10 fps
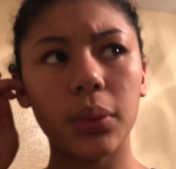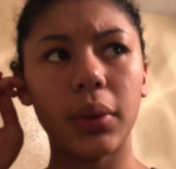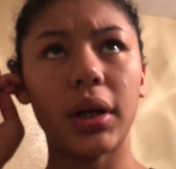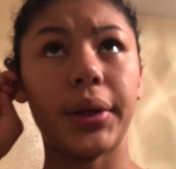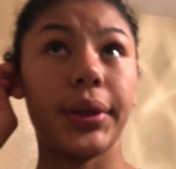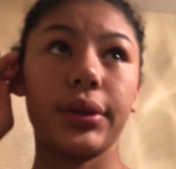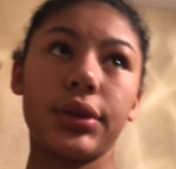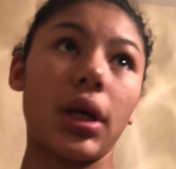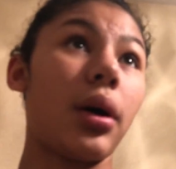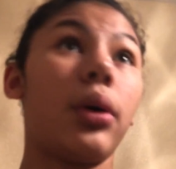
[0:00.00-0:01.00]
where
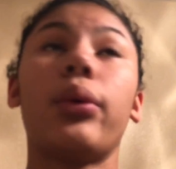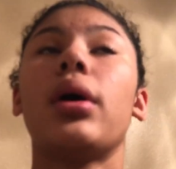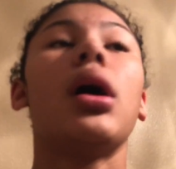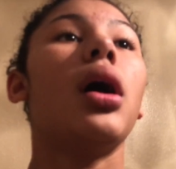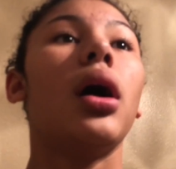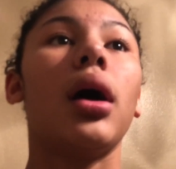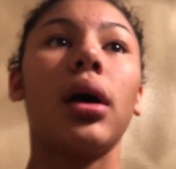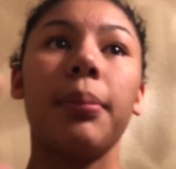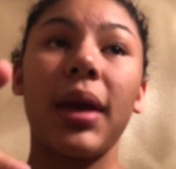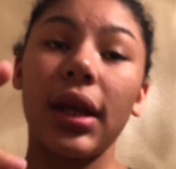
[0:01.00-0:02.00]
else? Oh,
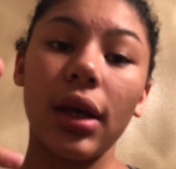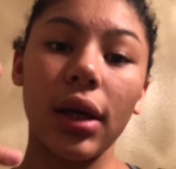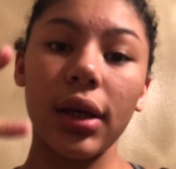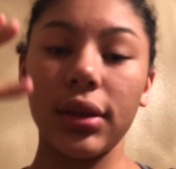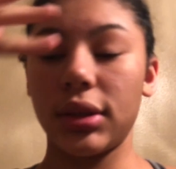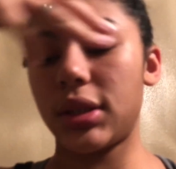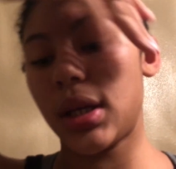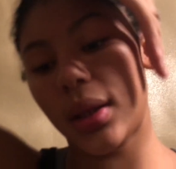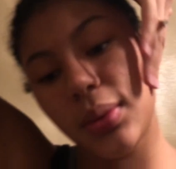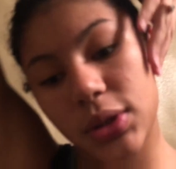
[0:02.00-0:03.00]
manhunt.
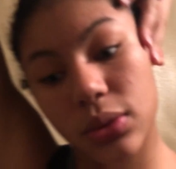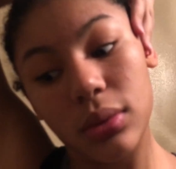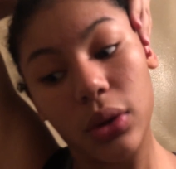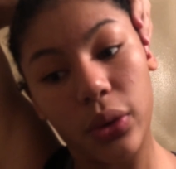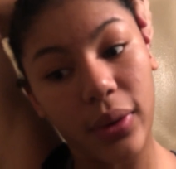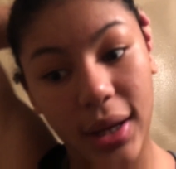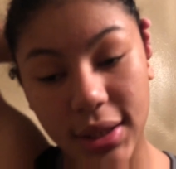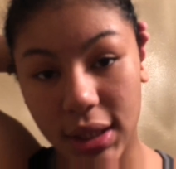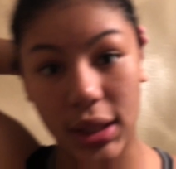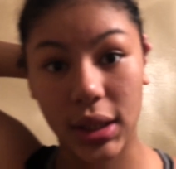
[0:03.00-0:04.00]
It was
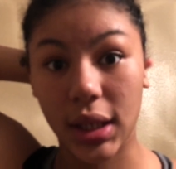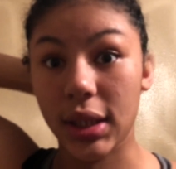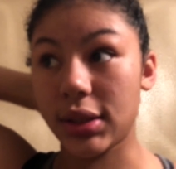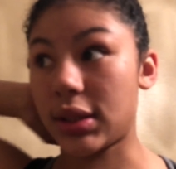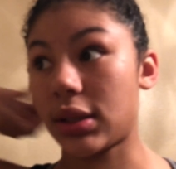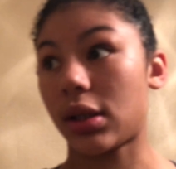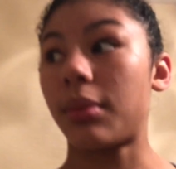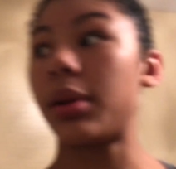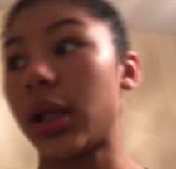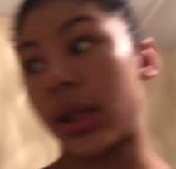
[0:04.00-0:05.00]
crazy, and it's
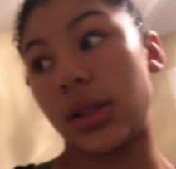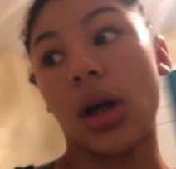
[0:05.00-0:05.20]
completely